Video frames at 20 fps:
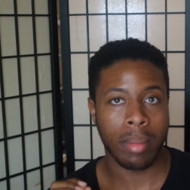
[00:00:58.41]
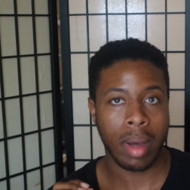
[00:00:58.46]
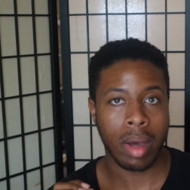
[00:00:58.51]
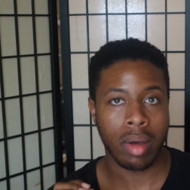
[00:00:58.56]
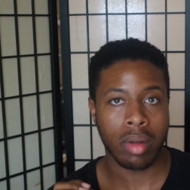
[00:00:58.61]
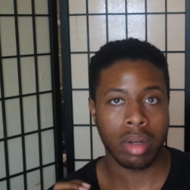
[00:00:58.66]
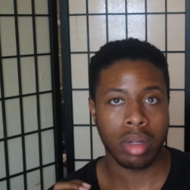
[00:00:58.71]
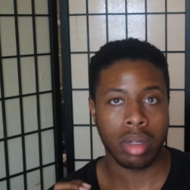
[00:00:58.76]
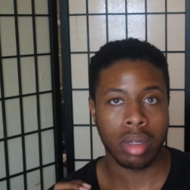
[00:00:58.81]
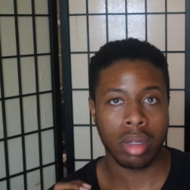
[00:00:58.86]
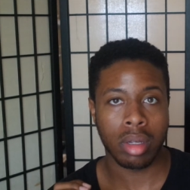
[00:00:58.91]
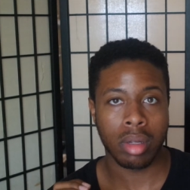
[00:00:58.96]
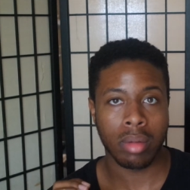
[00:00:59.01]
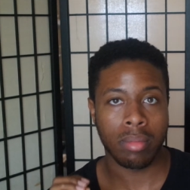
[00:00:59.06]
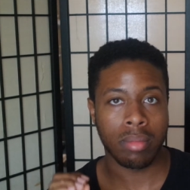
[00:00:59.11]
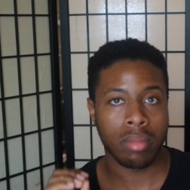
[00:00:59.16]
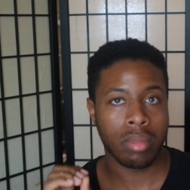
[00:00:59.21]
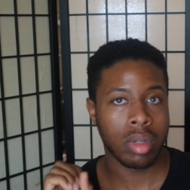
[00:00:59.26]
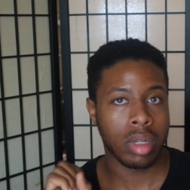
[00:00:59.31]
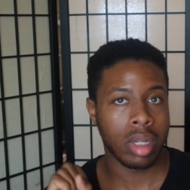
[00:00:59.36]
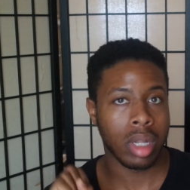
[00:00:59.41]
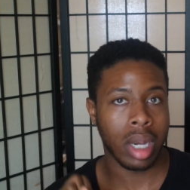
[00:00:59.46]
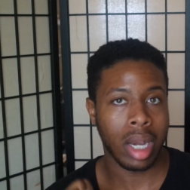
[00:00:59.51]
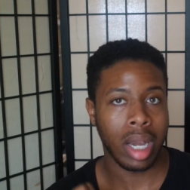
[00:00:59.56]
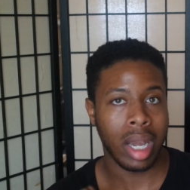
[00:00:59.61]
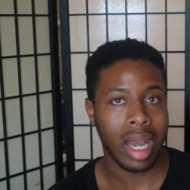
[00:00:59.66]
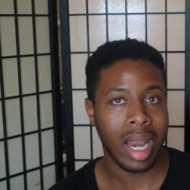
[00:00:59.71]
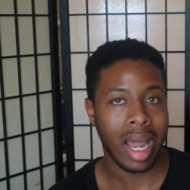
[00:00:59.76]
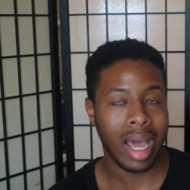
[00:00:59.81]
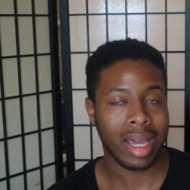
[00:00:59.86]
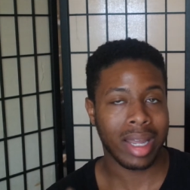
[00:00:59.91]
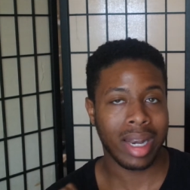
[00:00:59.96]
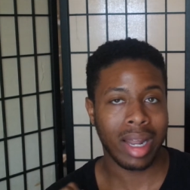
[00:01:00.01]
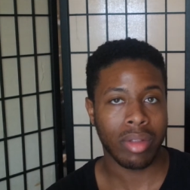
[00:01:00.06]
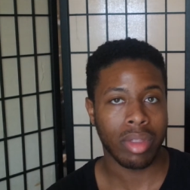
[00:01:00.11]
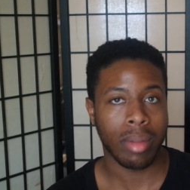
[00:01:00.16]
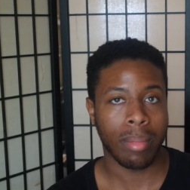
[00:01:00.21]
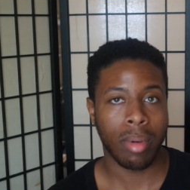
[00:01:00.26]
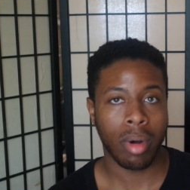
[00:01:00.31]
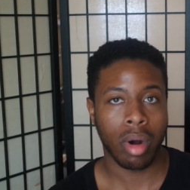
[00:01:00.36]
about to knock it
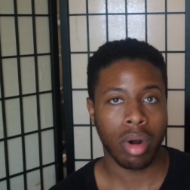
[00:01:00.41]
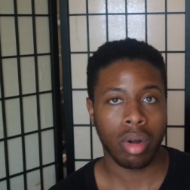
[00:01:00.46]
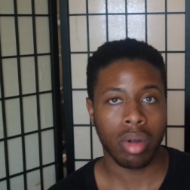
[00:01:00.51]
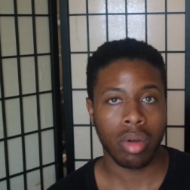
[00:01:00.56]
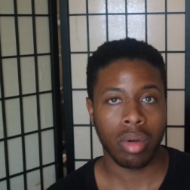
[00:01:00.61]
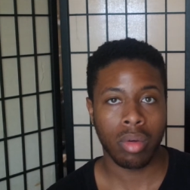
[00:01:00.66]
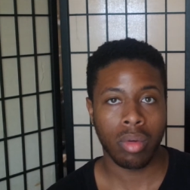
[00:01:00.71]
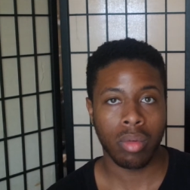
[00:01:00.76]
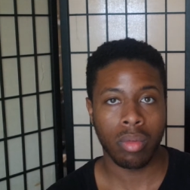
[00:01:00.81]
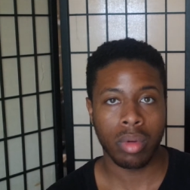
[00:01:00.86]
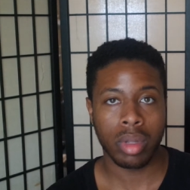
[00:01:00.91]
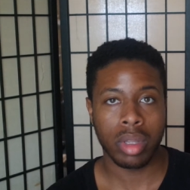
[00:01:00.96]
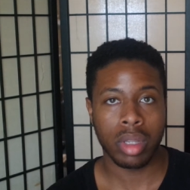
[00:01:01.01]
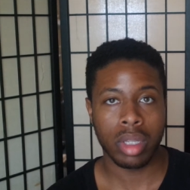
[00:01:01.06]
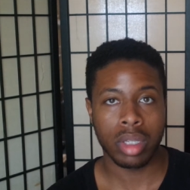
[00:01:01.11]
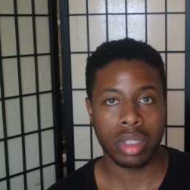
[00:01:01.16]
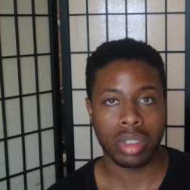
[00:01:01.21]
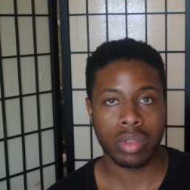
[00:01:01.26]
out the park with